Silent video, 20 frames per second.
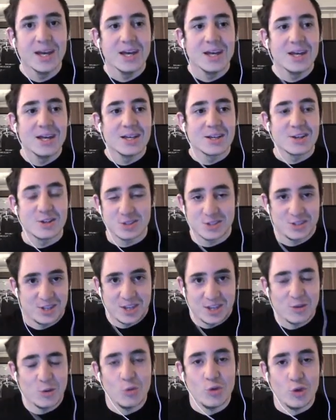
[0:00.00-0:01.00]
because
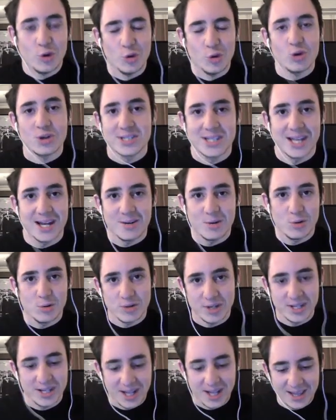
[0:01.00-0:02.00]
all the orgs there are
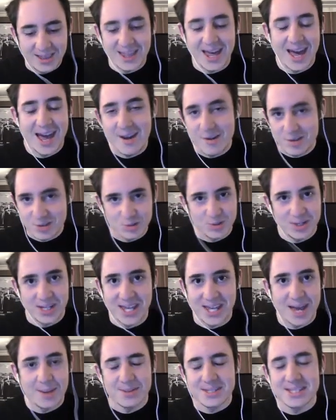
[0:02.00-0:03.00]
already like there. It's already
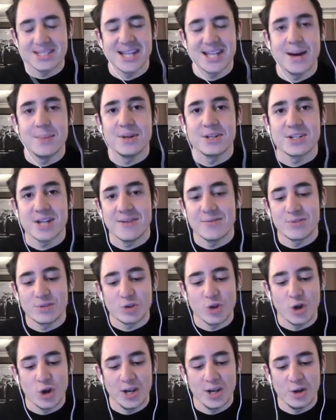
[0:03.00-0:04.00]
game, it's established. I haven't
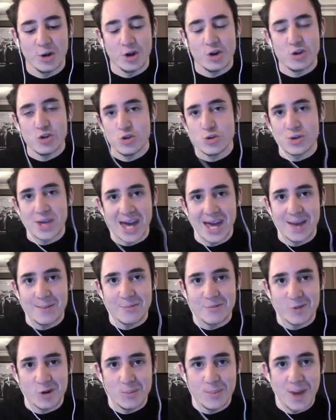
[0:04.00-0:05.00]
got in on a new game
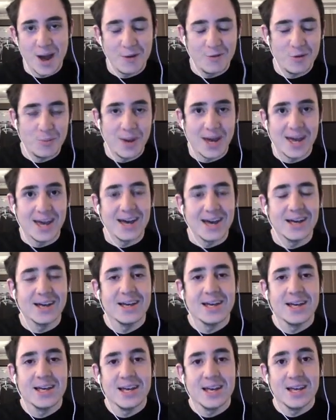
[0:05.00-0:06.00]
from Alpha Beta
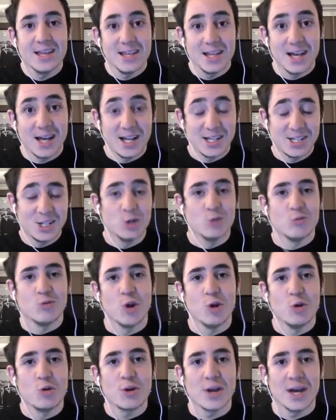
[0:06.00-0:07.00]
until
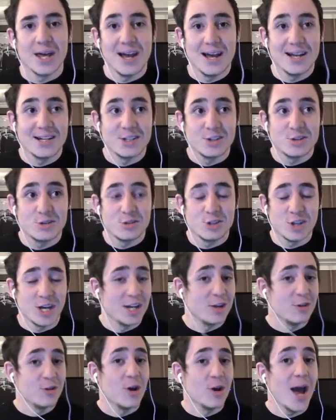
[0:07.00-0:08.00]
Rogue, and so I
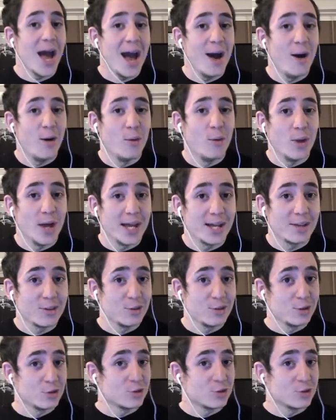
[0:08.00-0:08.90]
don't know how like the